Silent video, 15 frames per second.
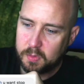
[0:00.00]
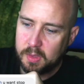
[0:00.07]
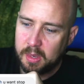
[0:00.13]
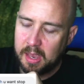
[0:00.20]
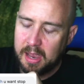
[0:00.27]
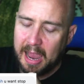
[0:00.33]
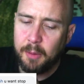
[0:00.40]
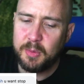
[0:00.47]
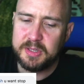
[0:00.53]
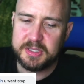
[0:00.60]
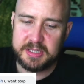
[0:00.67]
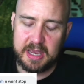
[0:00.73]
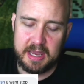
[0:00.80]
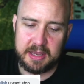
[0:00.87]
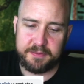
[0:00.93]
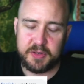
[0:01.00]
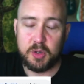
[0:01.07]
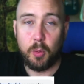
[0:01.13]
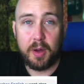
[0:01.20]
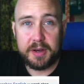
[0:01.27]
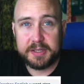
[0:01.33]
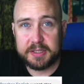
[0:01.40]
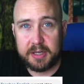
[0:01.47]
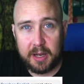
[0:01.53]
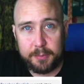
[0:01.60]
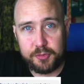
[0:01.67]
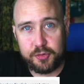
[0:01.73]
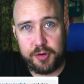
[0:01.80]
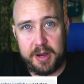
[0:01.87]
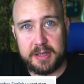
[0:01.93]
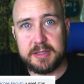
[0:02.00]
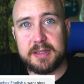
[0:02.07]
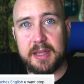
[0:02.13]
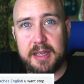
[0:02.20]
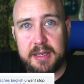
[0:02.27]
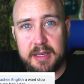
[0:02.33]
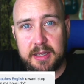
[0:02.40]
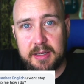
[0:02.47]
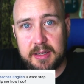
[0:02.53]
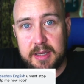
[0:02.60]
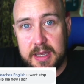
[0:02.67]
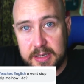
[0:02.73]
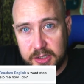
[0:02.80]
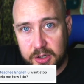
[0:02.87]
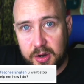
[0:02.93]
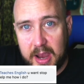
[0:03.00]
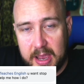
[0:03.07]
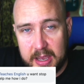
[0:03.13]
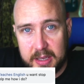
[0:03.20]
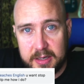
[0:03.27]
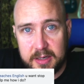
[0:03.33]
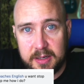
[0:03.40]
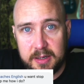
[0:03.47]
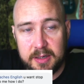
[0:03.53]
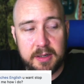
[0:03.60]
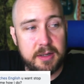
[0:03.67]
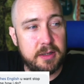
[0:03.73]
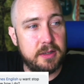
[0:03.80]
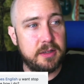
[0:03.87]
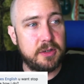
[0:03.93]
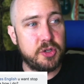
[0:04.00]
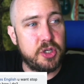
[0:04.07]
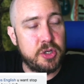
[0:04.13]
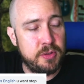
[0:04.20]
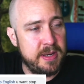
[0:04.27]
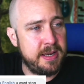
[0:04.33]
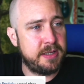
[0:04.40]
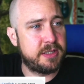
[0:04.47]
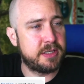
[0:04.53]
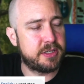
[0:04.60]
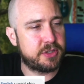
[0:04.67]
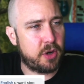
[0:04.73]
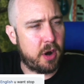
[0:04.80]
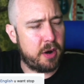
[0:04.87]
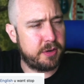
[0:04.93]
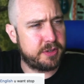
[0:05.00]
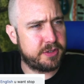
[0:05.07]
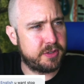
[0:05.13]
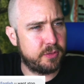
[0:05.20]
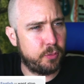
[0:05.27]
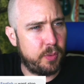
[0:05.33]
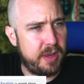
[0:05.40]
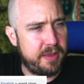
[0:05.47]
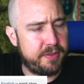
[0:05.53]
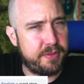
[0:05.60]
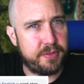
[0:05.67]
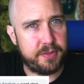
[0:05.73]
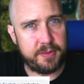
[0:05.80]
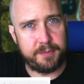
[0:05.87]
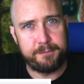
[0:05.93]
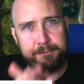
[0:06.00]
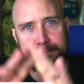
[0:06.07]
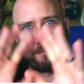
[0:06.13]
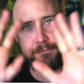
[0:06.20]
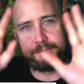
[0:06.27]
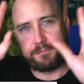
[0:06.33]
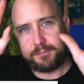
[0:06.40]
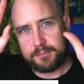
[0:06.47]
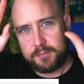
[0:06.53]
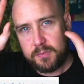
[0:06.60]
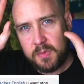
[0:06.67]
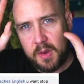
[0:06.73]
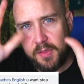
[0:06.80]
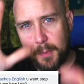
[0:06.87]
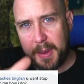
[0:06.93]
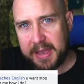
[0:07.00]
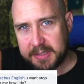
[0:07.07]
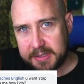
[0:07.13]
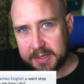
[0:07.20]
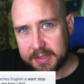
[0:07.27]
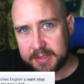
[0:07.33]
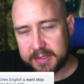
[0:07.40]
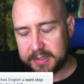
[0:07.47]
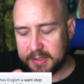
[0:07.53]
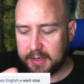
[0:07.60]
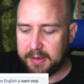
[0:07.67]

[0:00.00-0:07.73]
I would say if you want to stop translating in your head, you need to start with the basics.